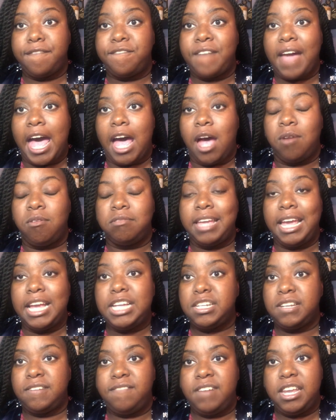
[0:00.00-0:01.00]

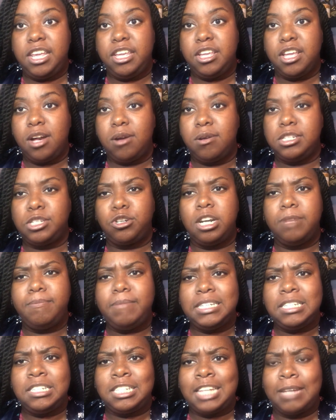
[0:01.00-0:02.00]
foundation video, it's going to
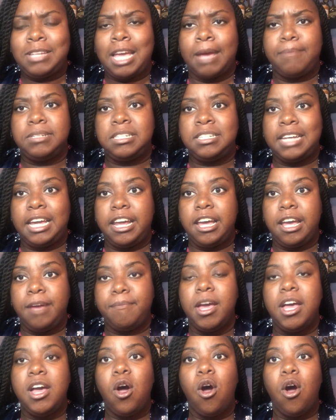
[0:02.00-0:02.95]
be the same type of setup.